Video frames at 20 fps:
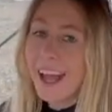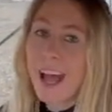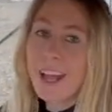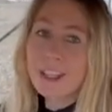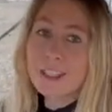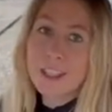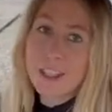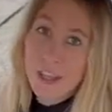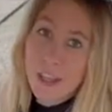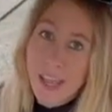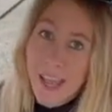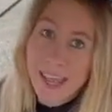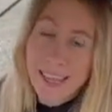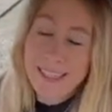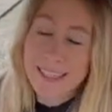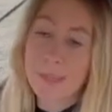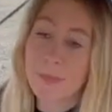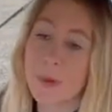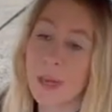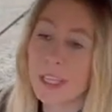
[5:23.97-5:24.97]
I'll show you
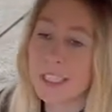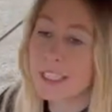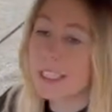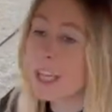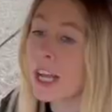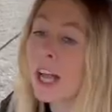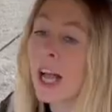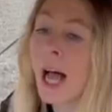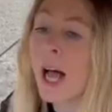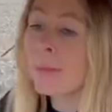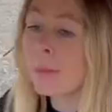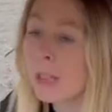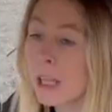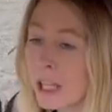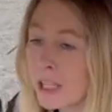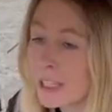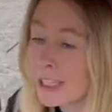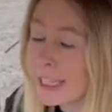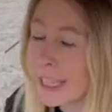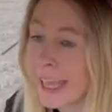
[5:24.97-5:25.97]
guys a personal
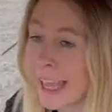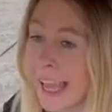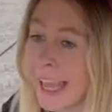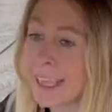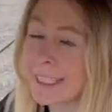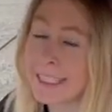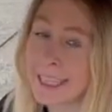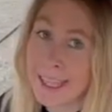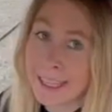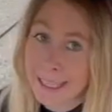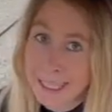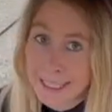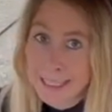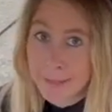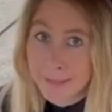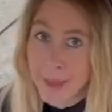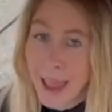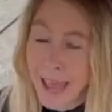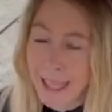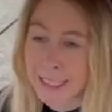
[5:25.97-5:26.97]
up-close glance at
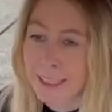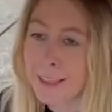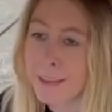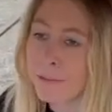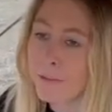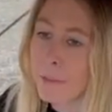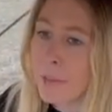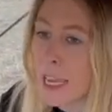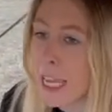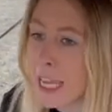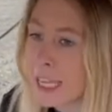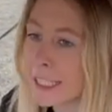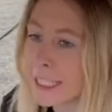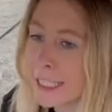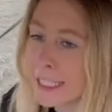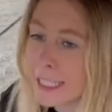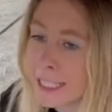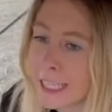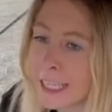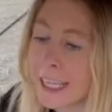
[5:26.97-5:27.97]
this massive
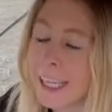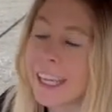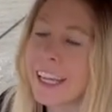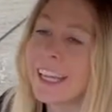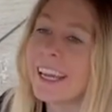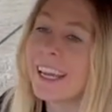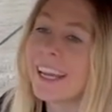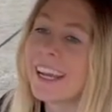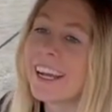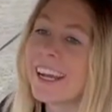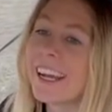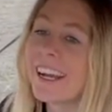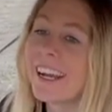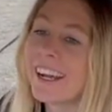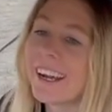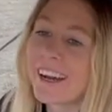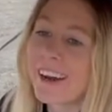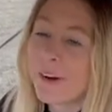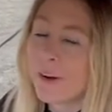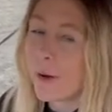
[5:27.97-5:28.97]
beast,
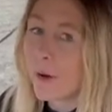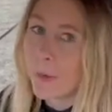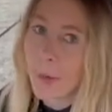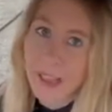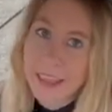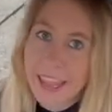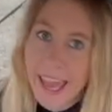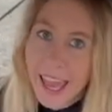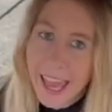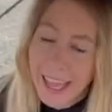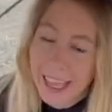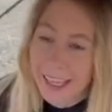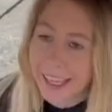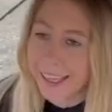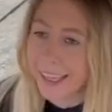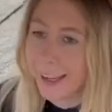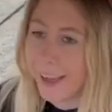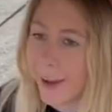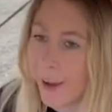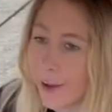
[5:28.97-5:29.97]
or what the heck
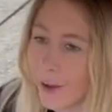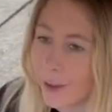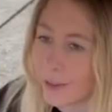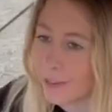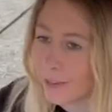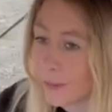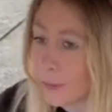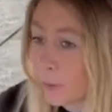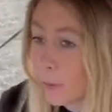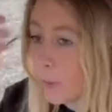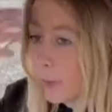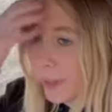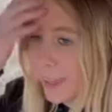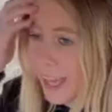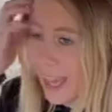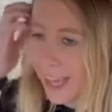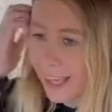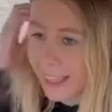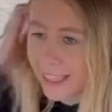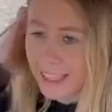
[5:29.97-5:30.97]

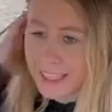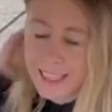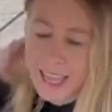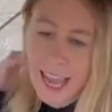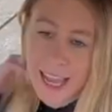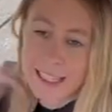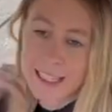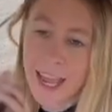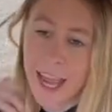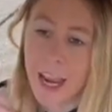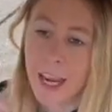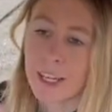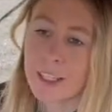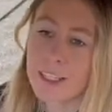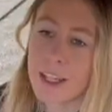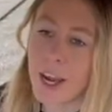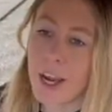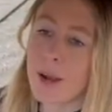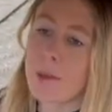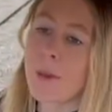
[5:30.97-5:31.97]
these high
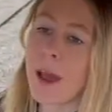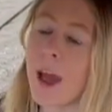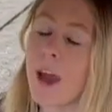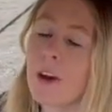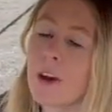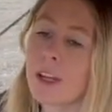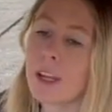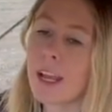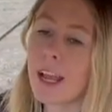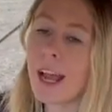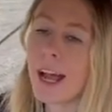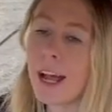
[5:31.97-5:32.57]
tires are about.